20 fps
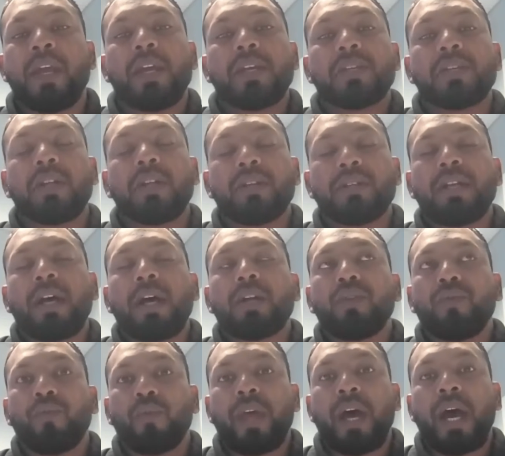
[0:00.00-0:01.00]
So I'll start
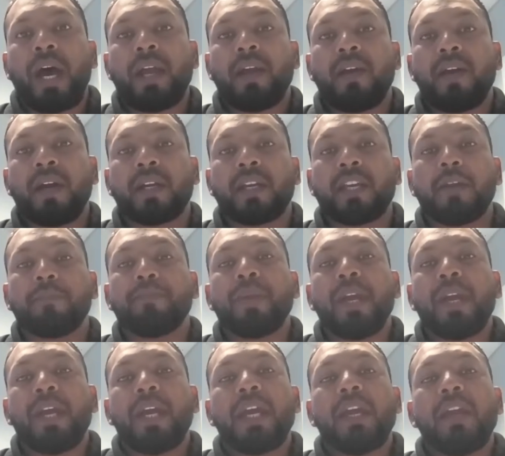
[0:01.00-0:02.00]
off with a hierarchy.
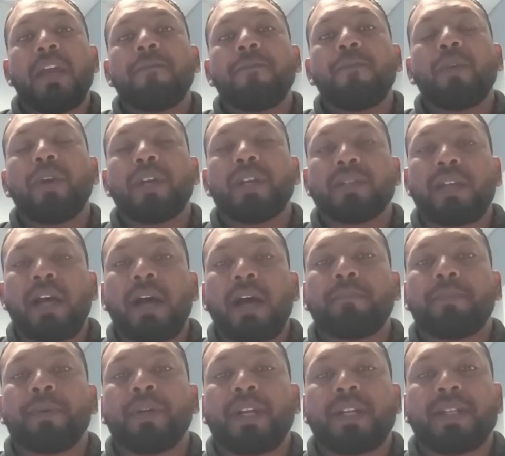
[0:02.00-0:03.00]
If, for
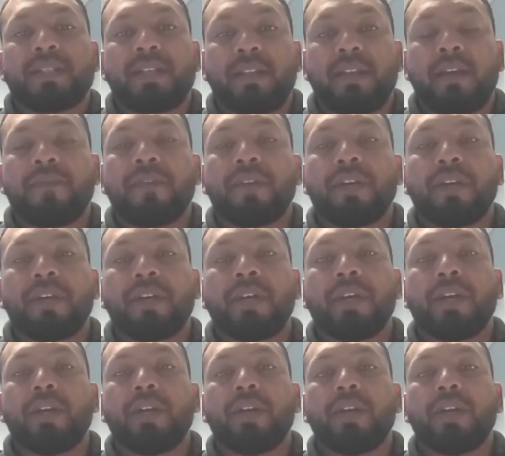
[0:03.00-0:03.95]
example, in South Africa,